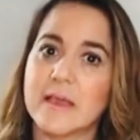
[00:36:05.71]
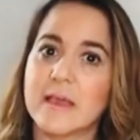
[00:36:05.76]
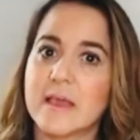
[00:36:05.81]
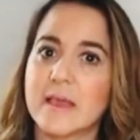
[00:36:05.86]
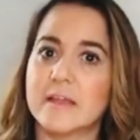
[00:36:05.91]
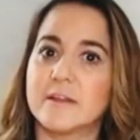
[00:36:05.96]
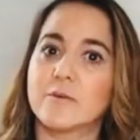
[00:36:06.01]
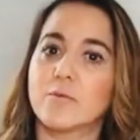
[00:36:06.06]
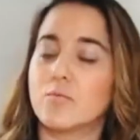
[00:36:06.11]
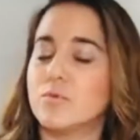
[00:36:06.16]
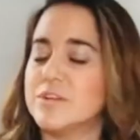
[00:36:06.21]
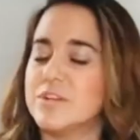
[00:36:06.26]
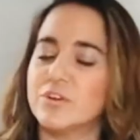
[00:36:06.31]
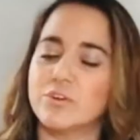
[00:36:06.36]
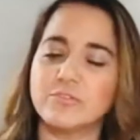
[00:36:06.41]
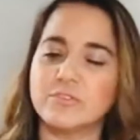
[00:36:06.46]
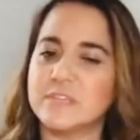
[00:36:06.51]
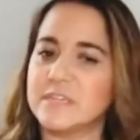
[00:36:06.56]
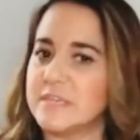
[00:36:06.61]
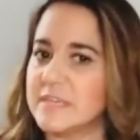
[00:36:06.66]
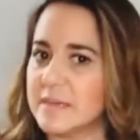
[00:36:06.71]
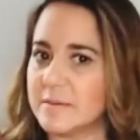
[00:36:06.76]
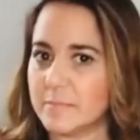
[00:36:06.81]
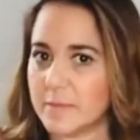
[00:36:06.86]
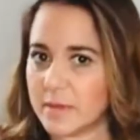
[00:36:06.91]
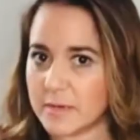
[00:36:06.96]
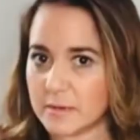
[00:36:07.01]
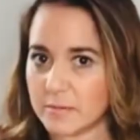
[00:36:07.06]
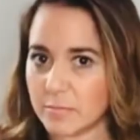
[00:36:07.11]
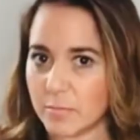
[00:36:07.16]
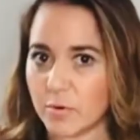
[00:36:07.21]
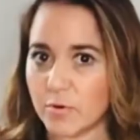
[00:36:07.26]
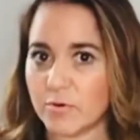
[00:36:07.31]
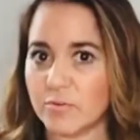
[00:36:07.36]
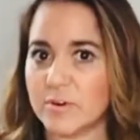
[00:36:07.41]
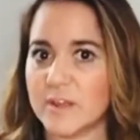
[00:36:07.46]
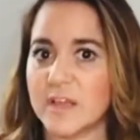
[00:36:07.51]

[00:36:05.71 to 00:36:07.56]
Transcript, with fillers: and we don't need them anymore